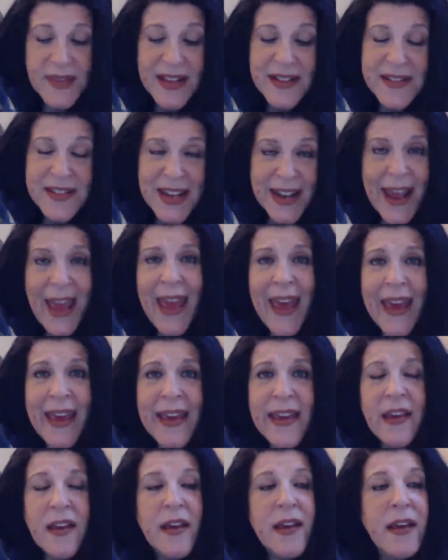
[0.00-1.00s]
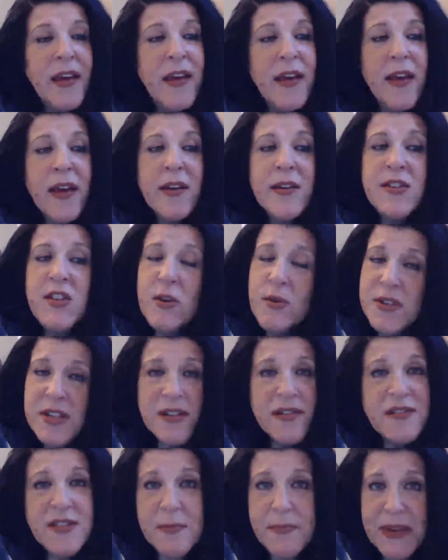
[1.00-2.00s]
today,
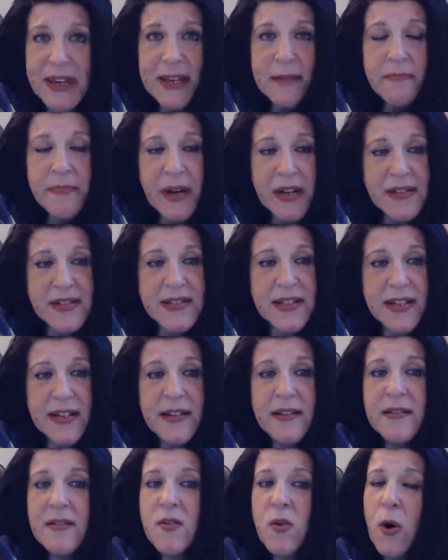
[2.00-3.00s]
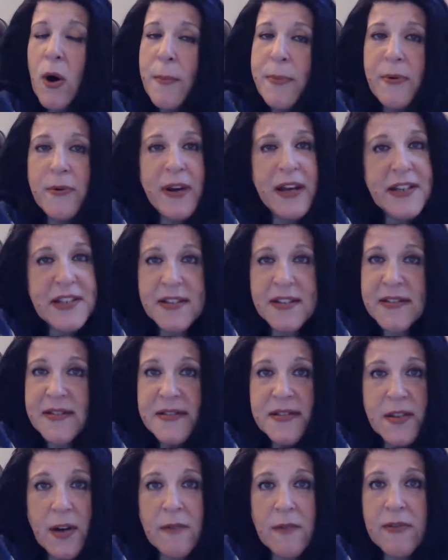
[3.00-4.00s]
unions are being busted.
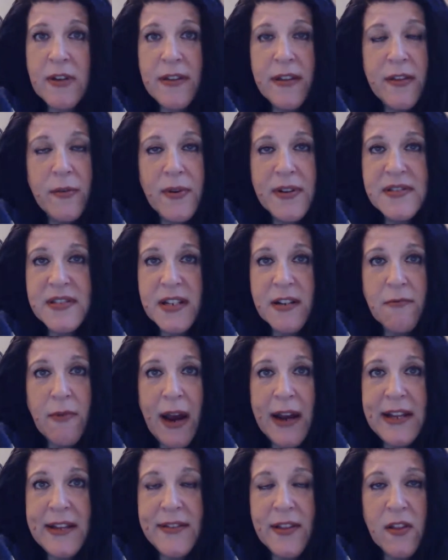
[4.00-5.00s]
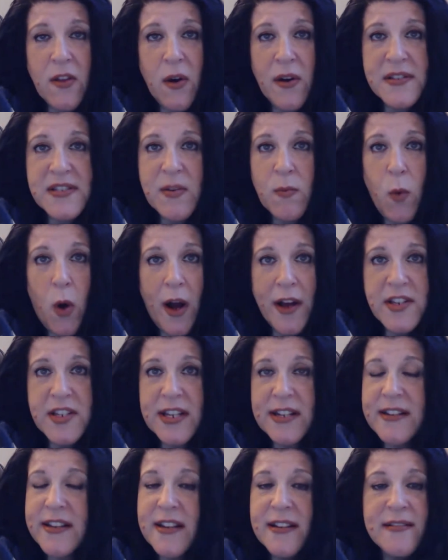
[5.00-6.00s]
Corporations are really the ones that are writing the laws in
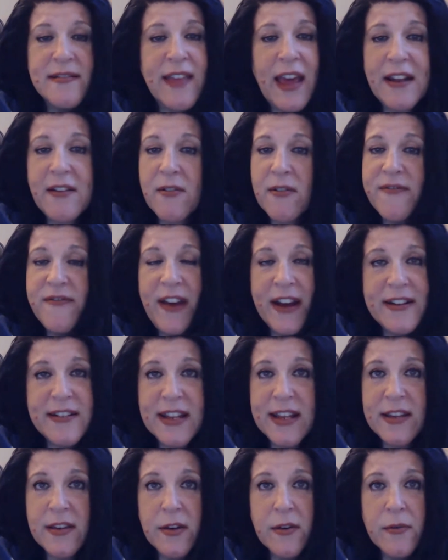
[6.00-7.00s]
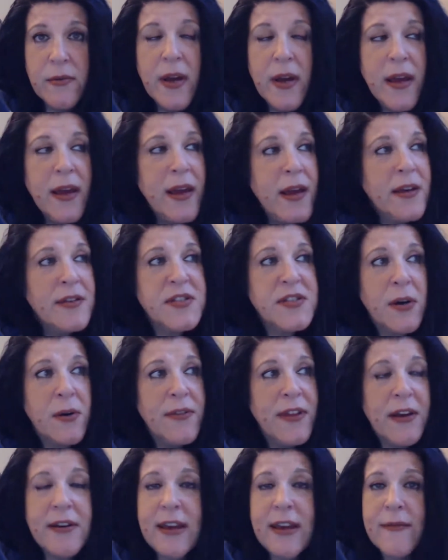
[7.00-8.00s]
Washington that are affecting you. So
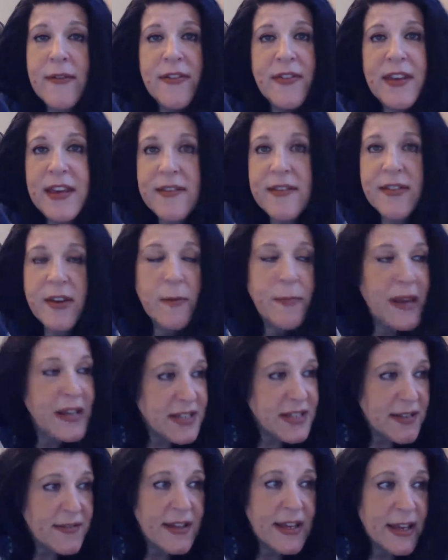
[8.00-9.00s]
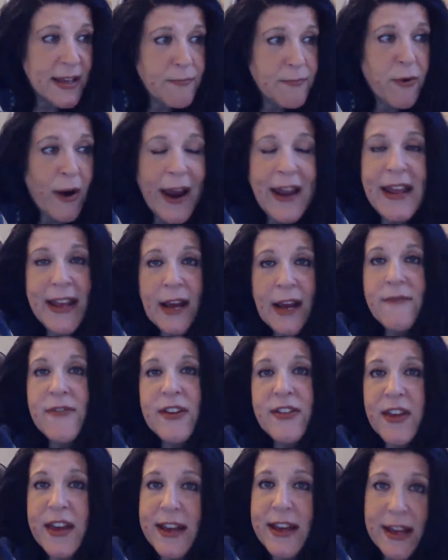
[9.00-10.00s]
they're basically writing
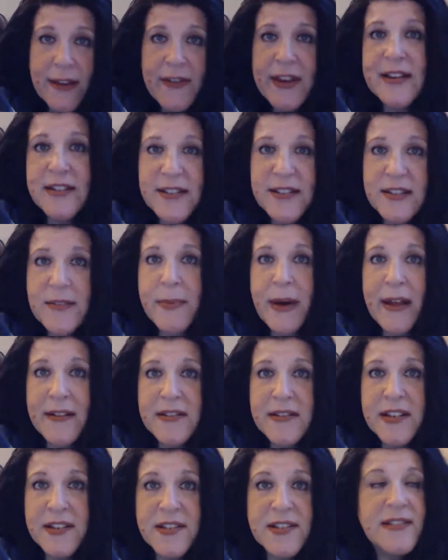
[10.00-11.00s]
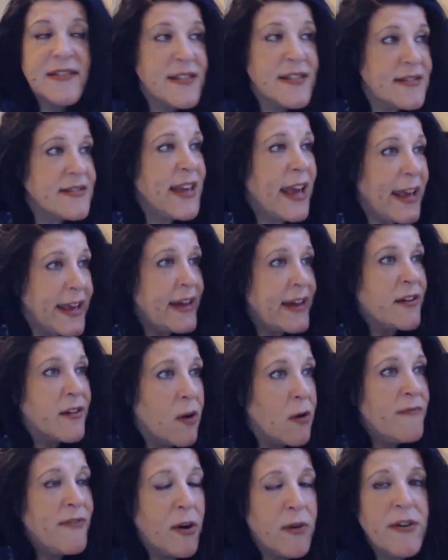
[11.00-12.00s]
everything, giving it to the politicians and saying, here,
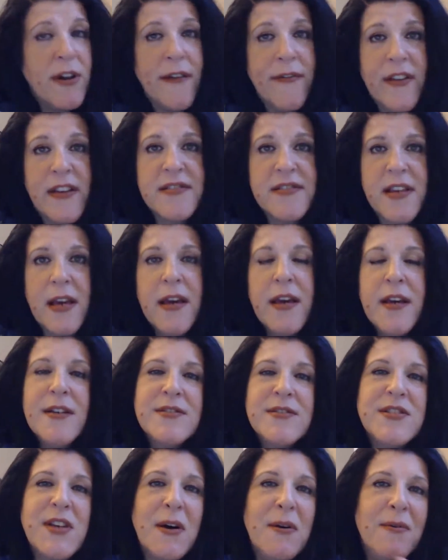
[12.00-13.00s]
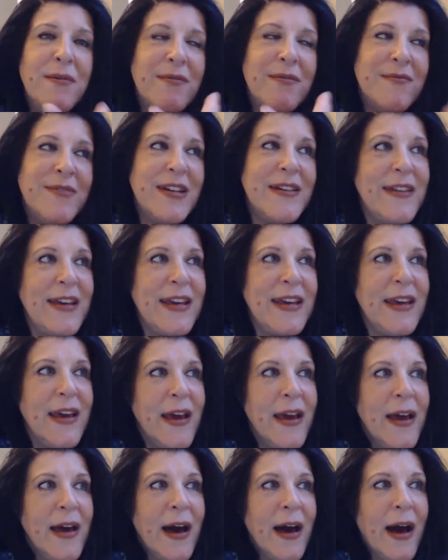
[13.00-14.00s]
go vote on this. So really,
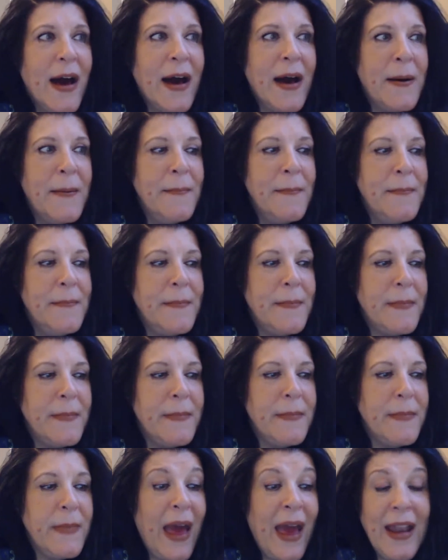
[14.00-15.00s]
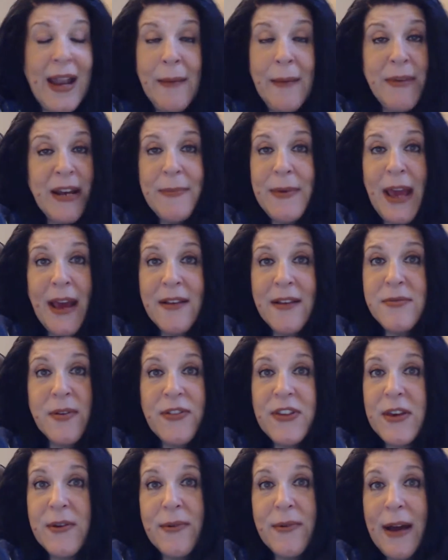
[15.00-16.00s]
and I'm going to be honest
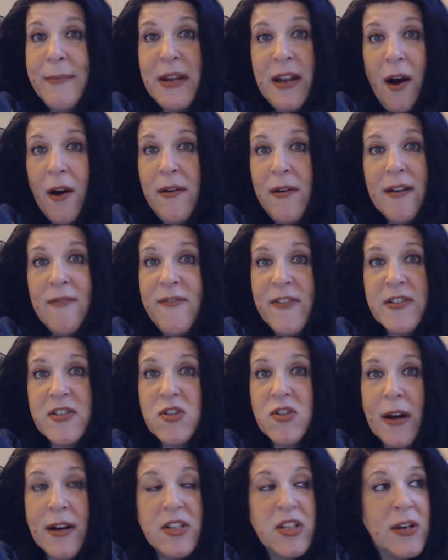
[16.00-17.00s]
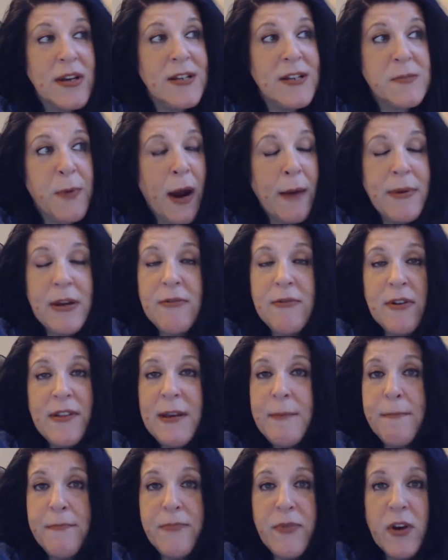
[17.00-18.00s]
with you, I mean, our infrastructure is probably
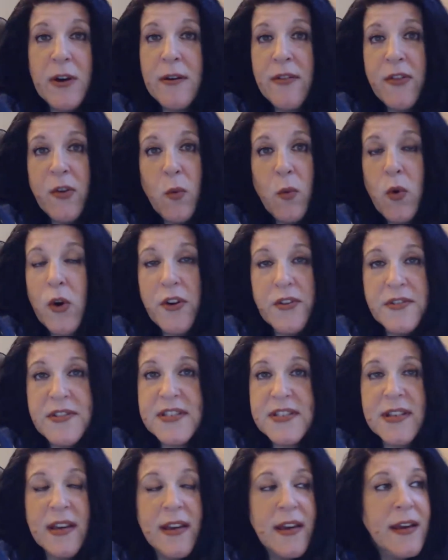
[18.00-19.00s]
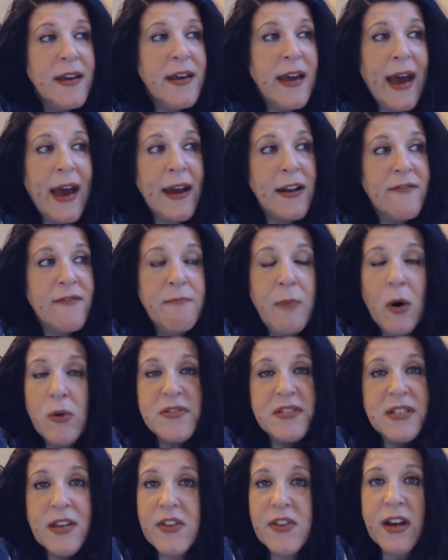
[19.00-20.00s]
really the worst out of
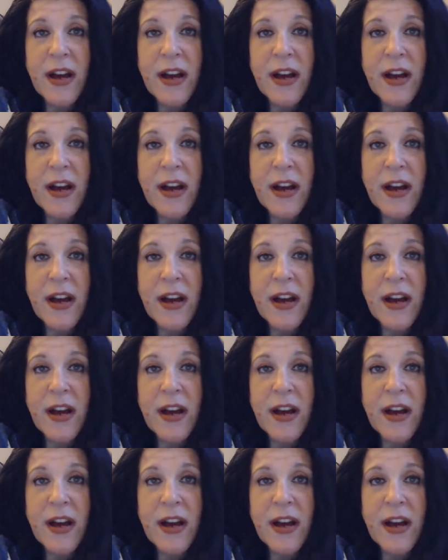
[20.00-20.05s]
most of the